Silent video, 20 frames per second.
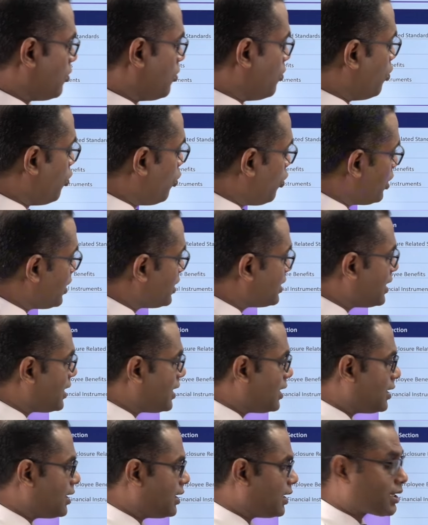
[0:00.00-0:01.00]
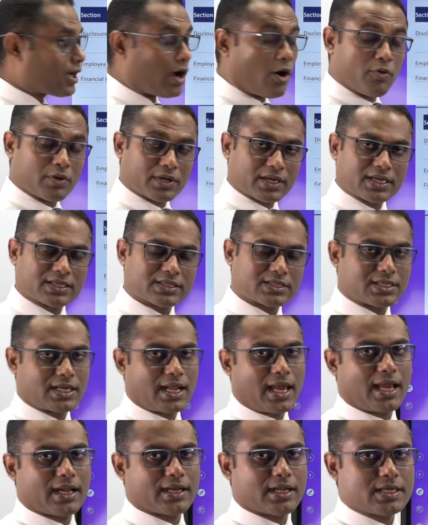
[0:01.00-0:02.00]
all the accounting
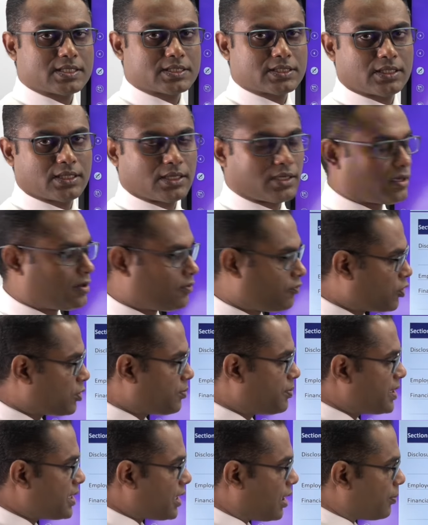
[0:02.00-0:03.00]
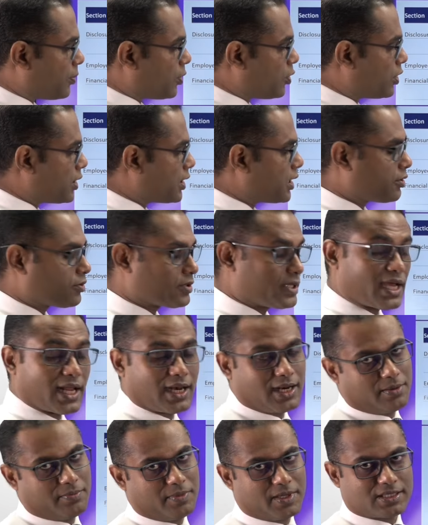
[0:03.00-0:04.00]
standards would be uploaded into the
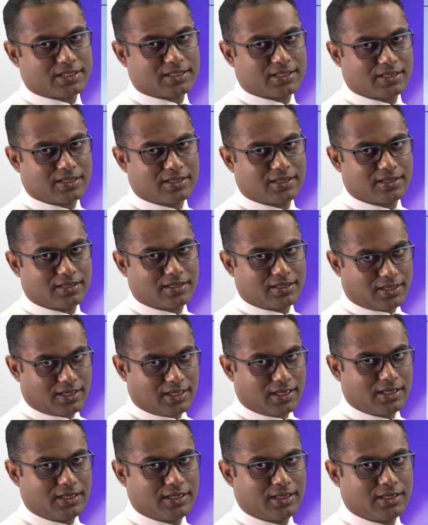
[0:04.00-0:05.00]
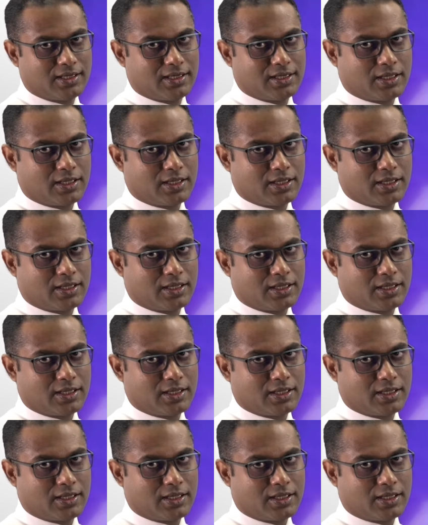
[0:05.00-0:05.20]
LMS, right?